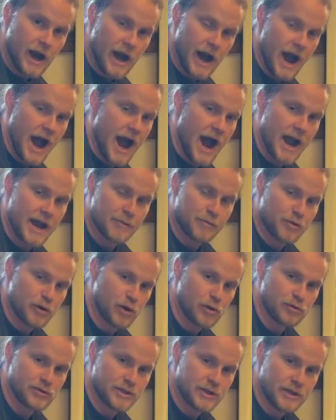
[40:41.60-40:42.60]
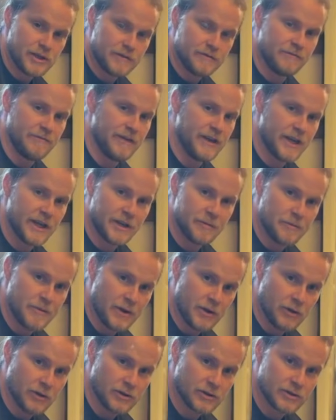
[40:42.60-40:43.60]
high protein vegan
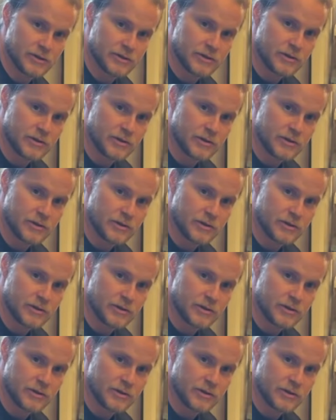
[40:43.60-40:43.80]
meals,